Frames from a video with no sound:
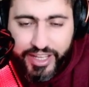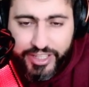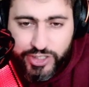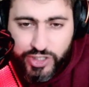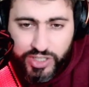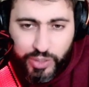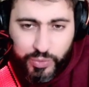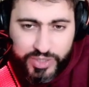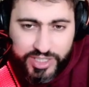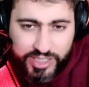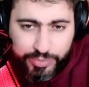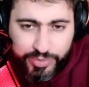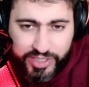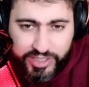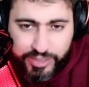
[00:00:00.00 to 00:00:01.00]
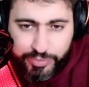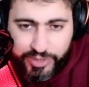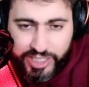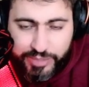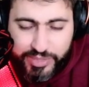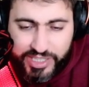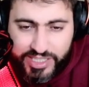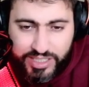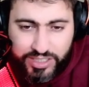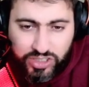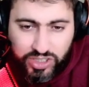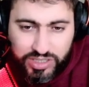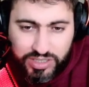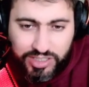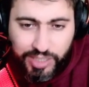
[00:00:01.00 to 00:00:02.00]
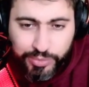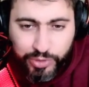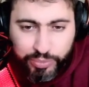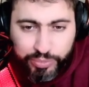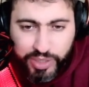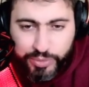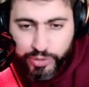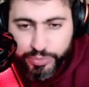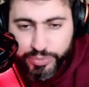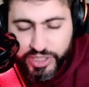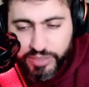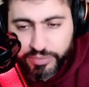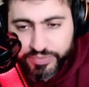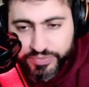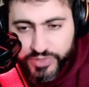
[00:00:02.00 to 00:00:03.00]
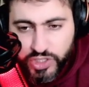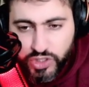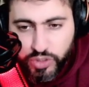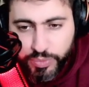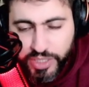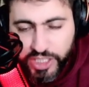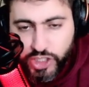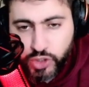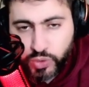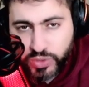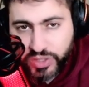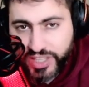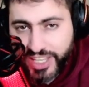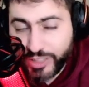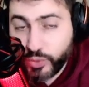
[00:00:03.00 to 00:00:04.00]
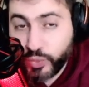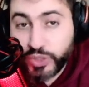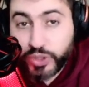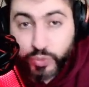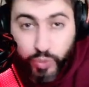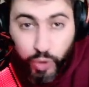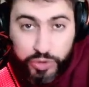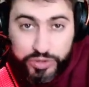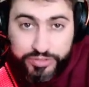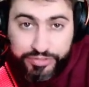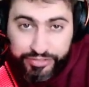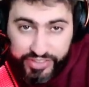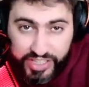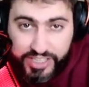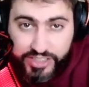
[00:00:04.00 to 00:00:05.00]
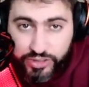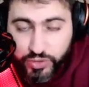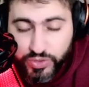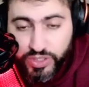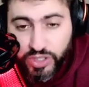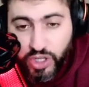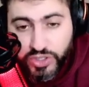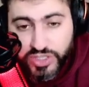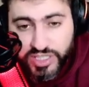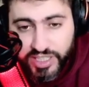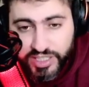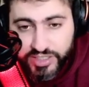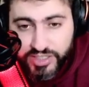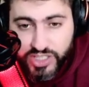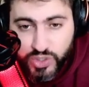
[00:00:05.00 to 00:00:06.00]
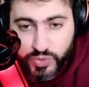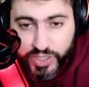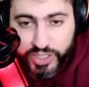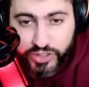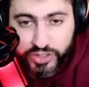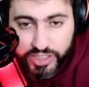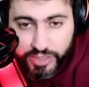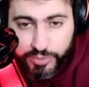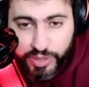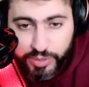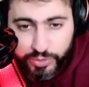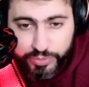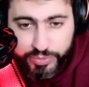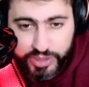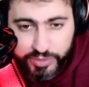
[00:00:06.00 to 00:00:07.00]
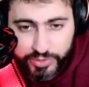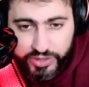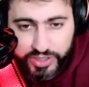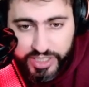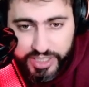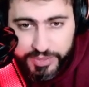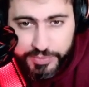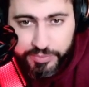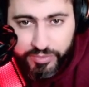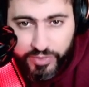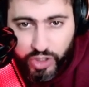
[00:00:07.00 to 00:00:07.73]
So now what's the play? The play basically just double Bubble Beam to make sure that we won't faint to the Rock Slide. This is why you need a Bubble Beam, okay?